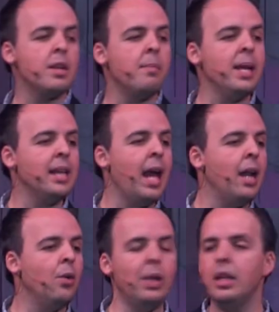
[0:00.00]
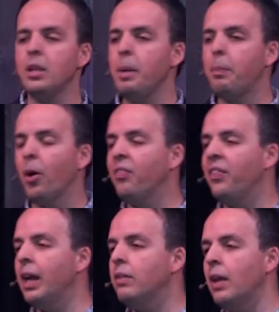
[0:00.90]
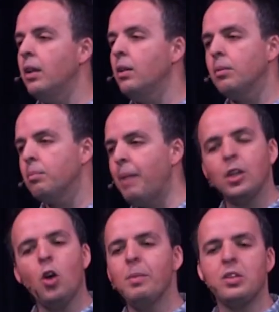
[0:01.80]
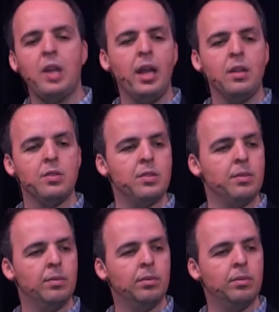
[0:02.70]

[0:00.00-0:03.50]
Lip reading: it mean that we need to be perfect and make no mistakes?